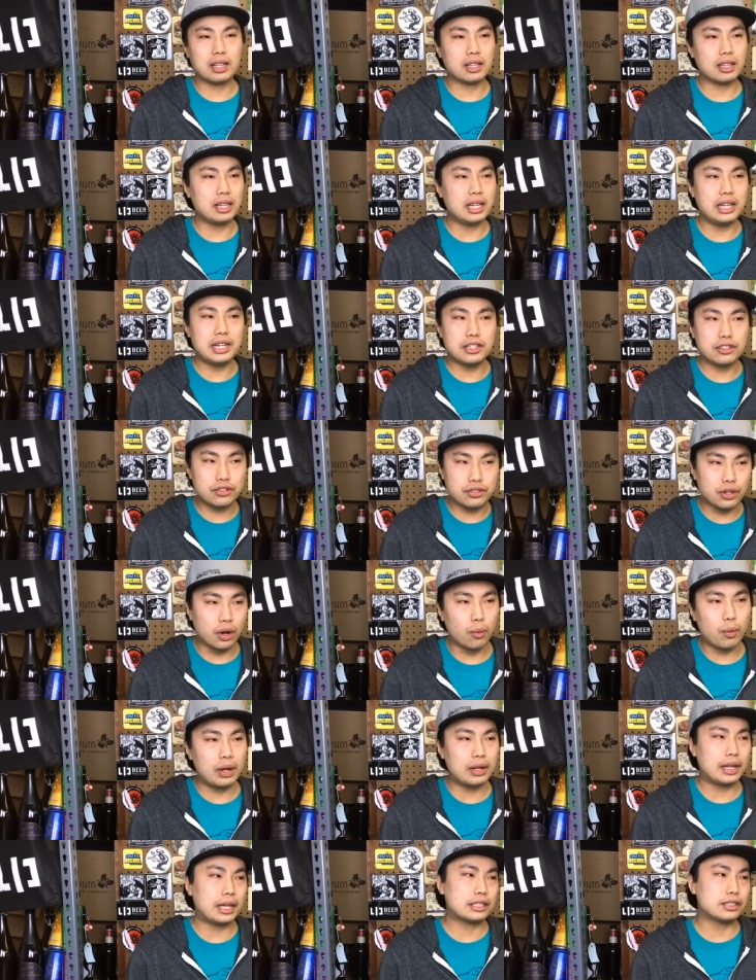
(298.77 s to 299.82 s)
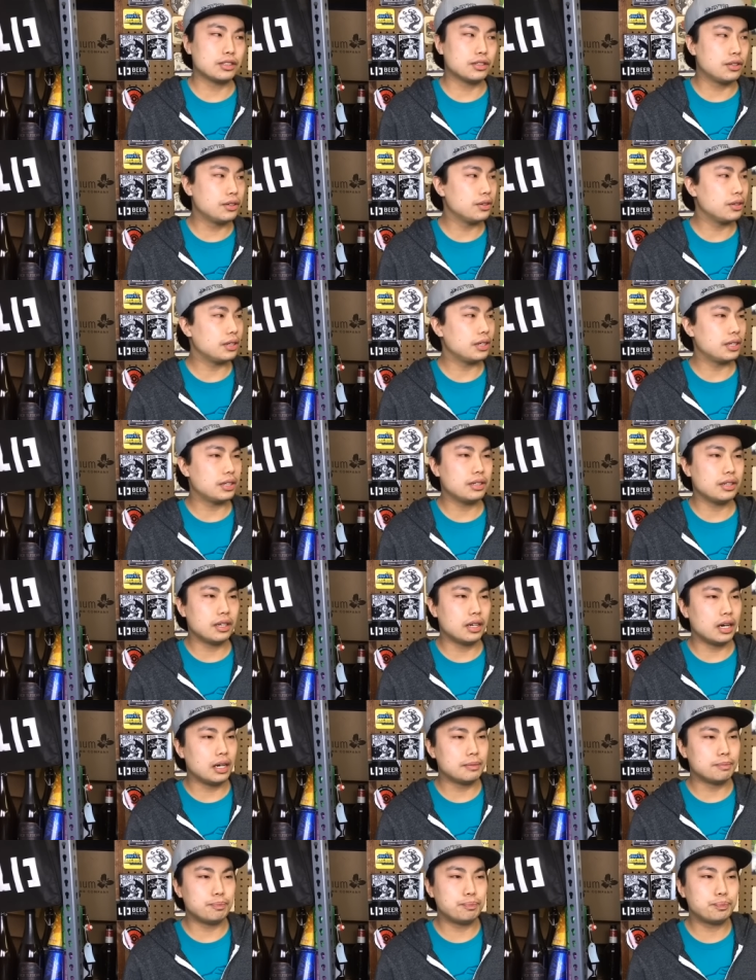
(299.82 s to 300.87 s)
it is so well executed.
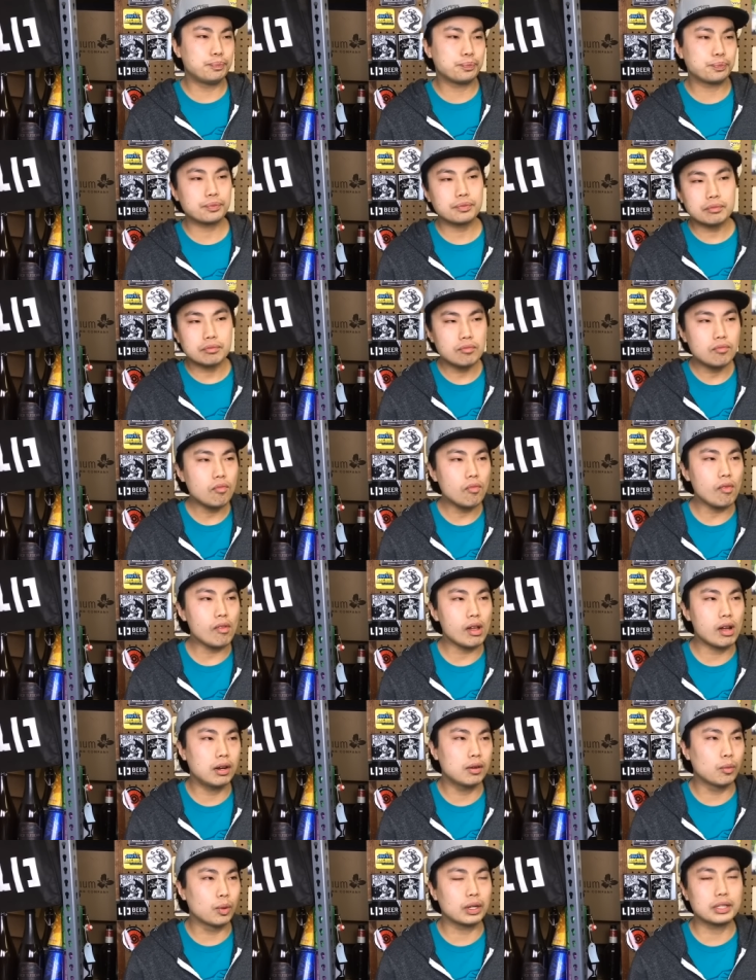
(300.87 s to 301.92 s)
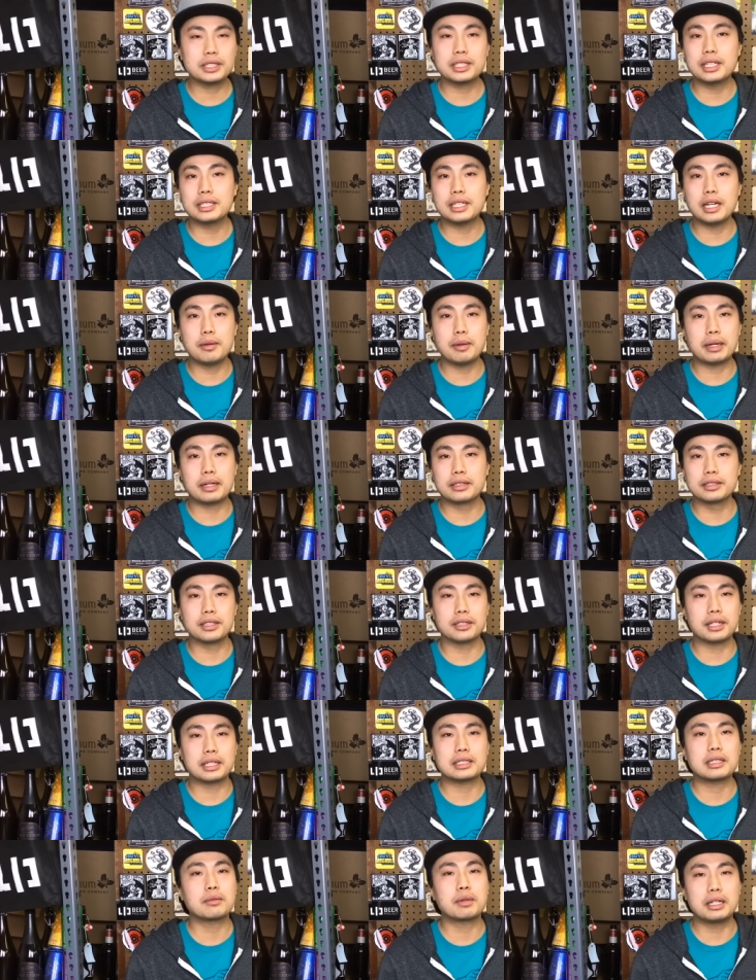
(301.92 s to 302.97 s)
Um, what else can I say about it? Until
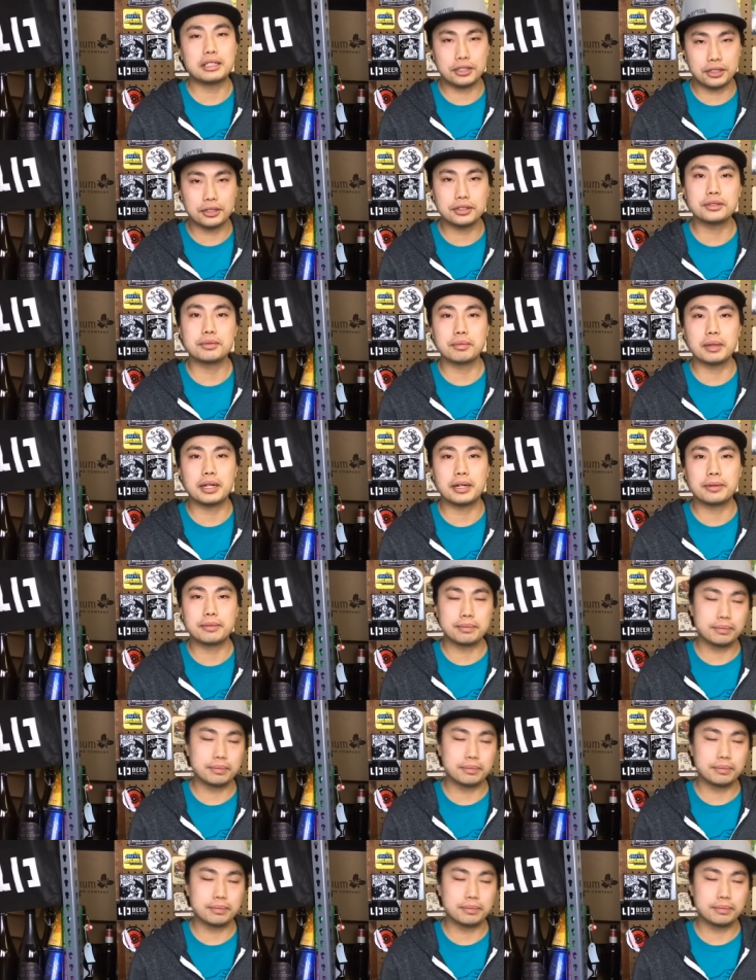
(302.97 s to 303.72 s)
next time, guys. Cheers. Later.